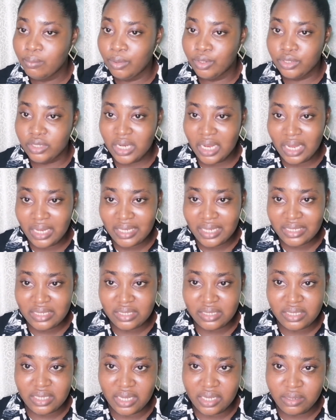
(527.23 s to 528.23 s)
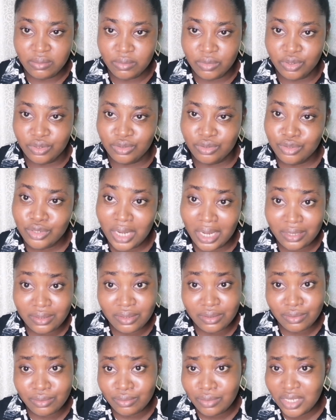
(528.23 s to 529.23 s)
But you can't get it anymore. You
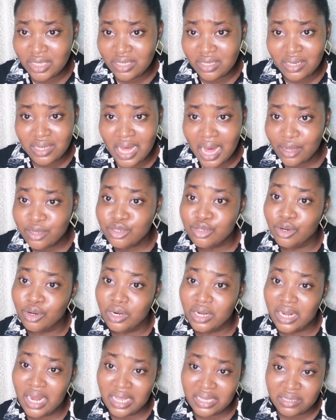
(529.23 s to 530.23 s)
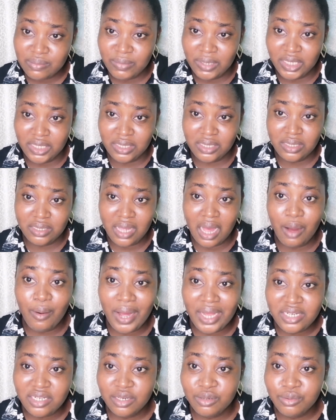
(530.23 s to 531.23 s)
can easily ask your classmates. How
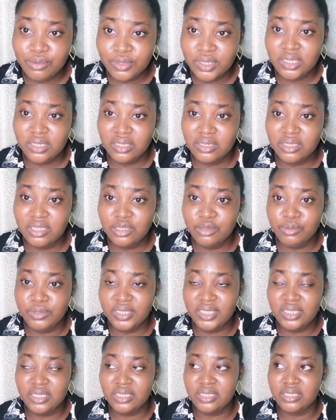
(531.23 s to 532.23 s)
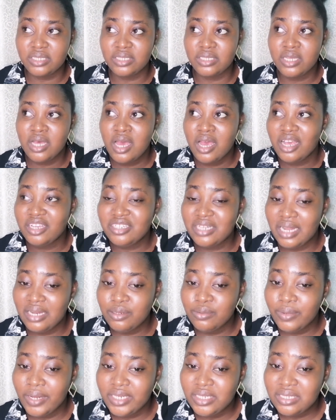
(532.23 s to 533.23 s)
I deal with this is,
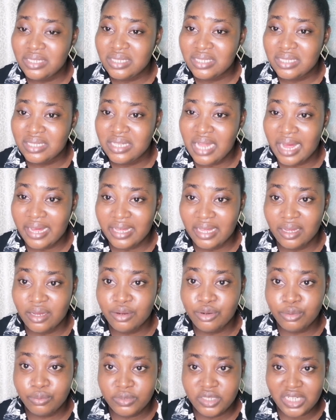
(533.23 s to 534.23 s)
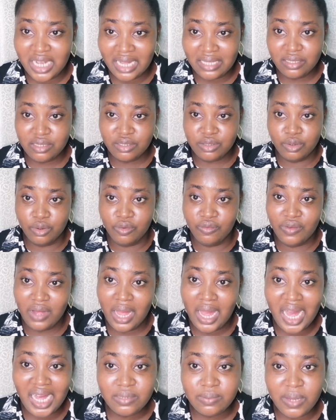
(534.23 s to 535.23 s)
especially when it's like a group chat stuff,
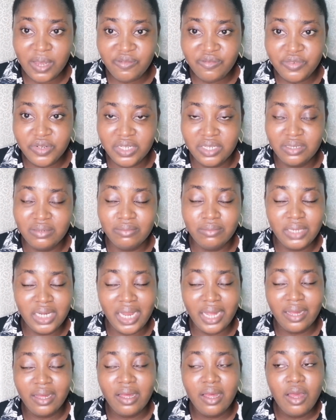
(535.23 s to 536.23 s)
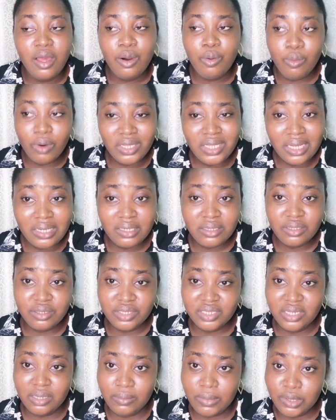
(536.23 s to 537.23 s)
I ask my friend, like, what are you
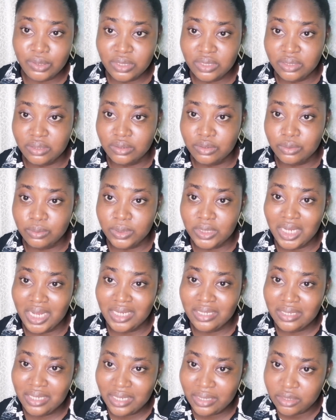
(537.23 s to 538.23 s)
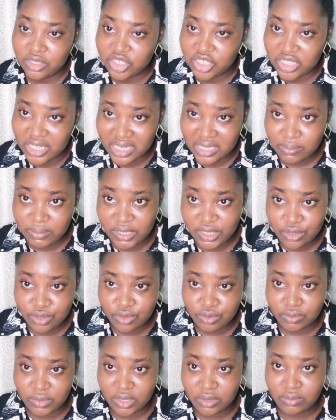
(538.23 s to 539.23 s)
talking about in the group chat? And then she explains
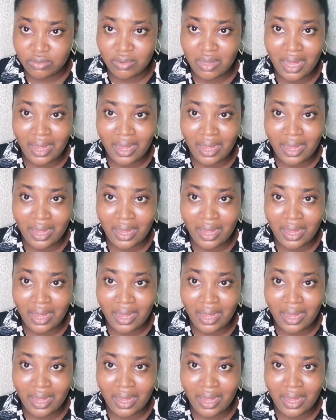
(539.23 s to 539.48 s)
to me.